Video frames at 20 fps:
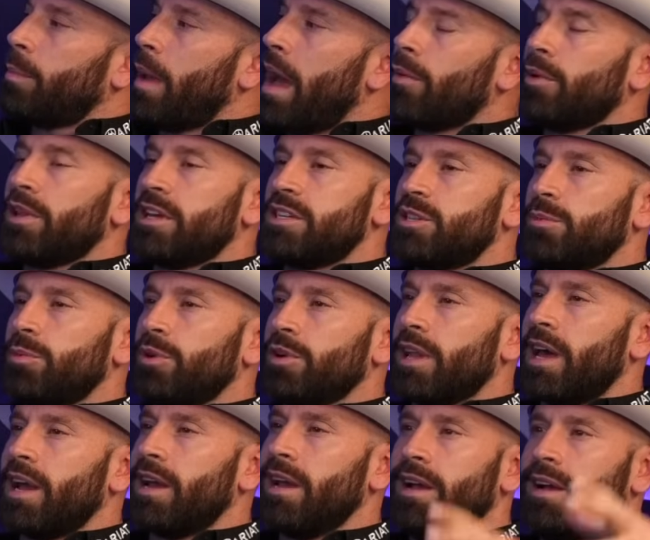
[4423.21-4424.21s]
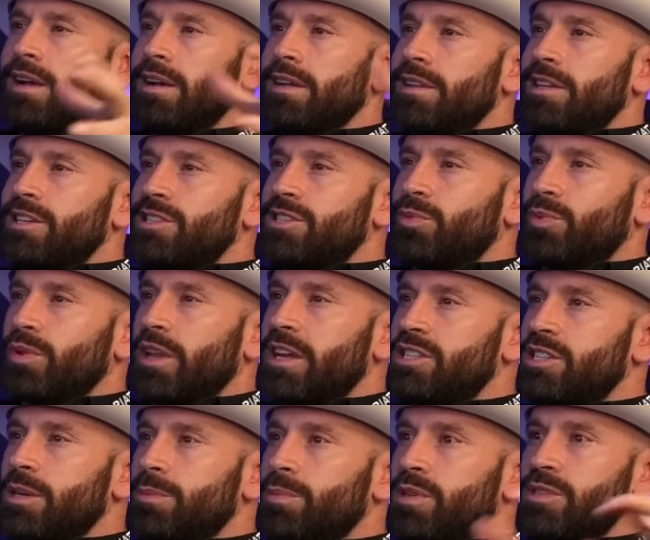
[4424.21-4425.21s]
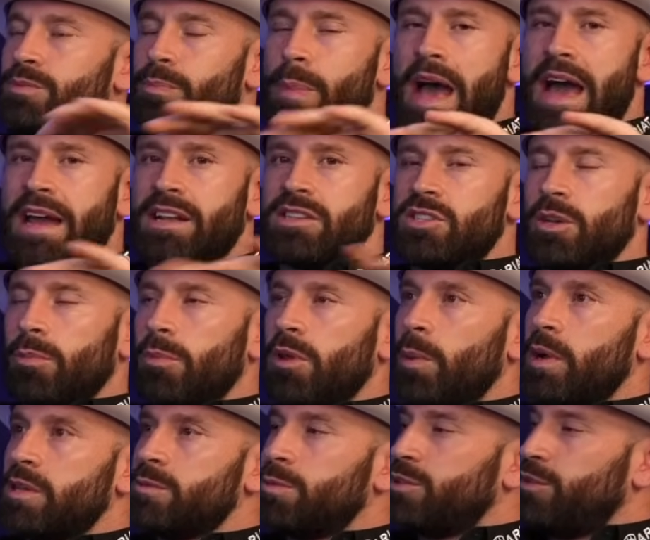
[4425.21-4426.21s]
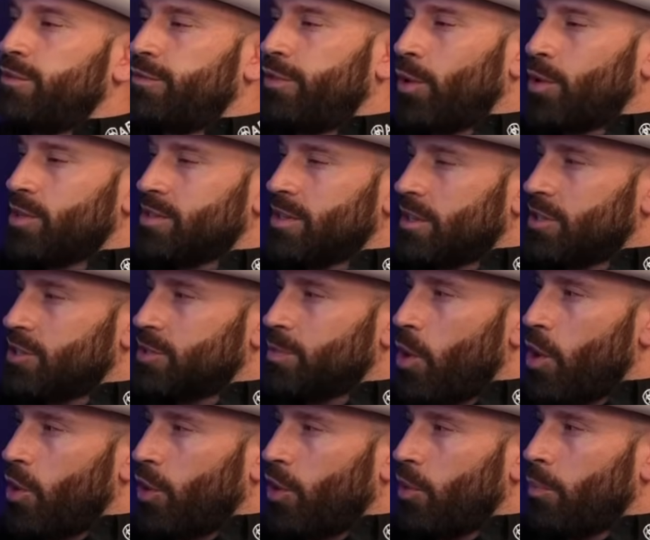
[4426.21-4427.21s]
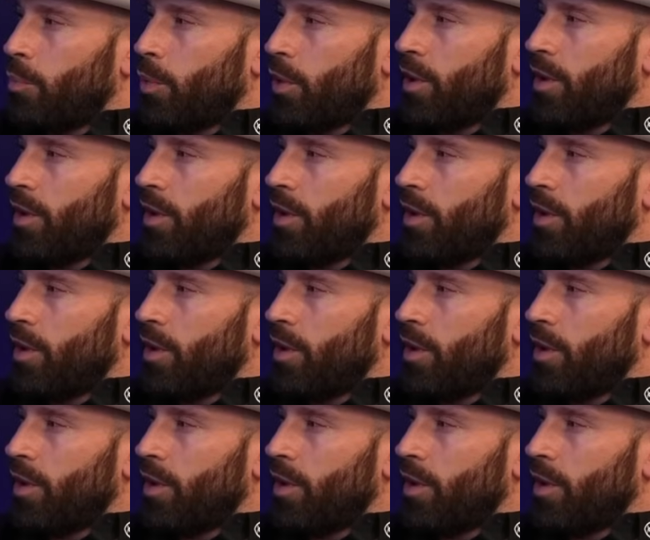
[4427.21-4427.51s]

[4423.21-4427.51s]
it's a bad relationship. You're like, this relationship is bad in so many ways, but you focus on the small good